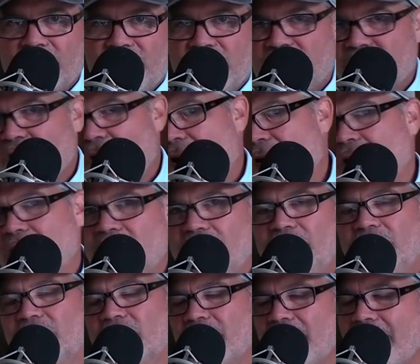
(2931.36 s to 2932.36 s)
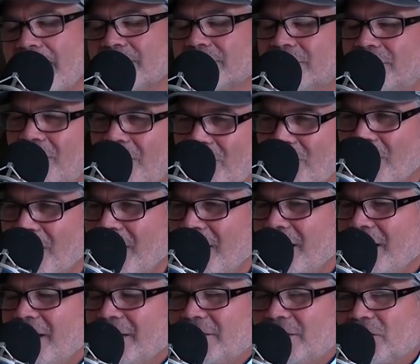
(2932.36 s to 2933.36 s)
and she's trying to kill your grass? No,
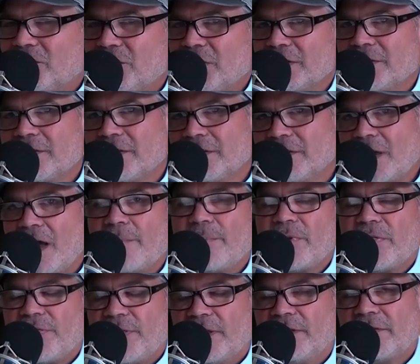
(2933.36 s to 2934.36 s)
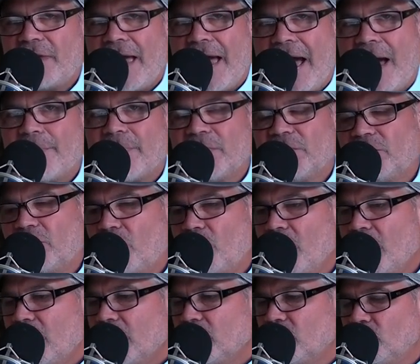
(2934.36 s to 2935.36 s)
it's just the type of things that happen. So
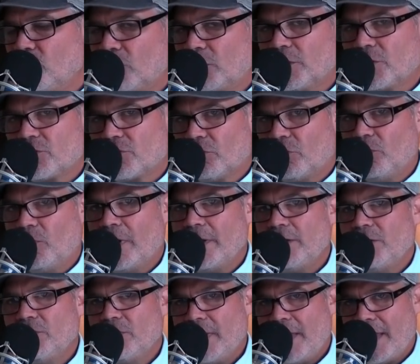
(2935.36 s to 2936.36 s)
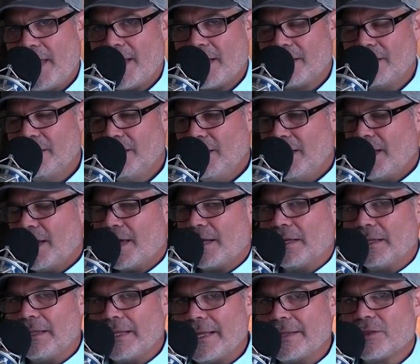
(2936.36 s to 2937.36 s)
you control what you can
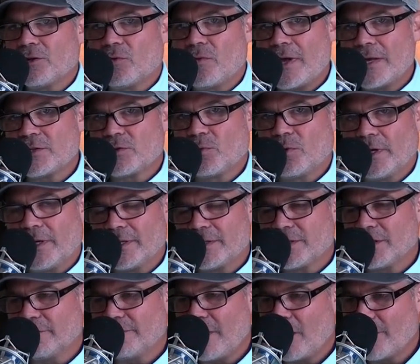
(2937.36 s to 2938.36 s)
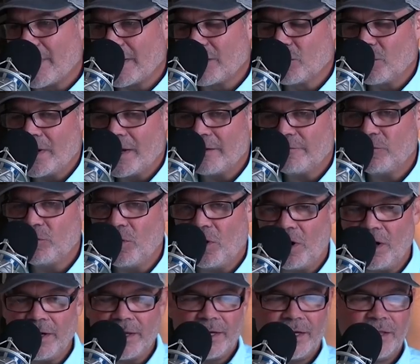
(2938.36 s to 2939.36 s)
and let the rest work itself out. By the way, if you
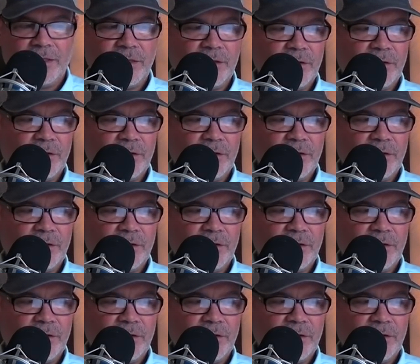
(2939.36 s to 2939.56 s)
are getting